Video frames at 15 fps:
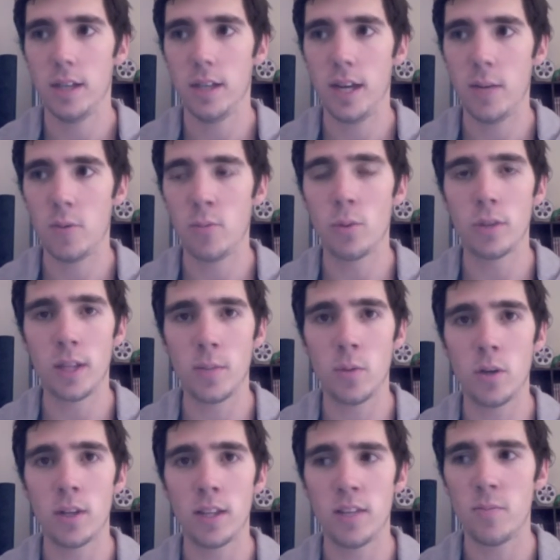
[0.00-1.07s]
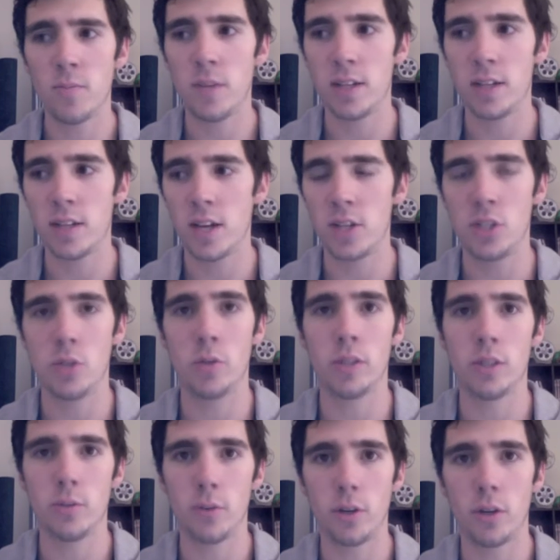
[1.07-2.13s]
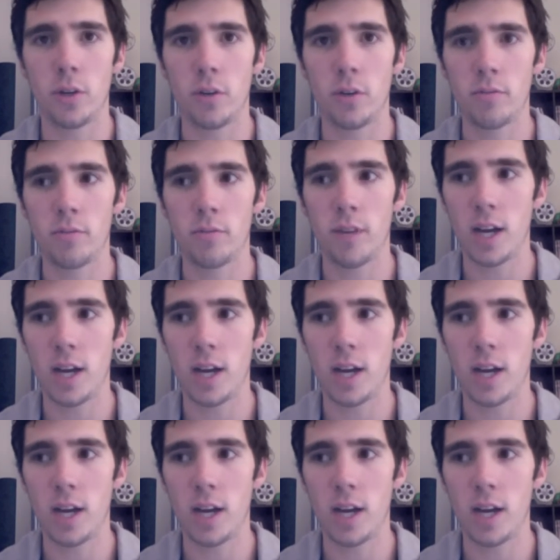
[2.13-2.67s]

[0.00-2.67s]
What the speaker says: we've put them on, and they've been a joy to work on.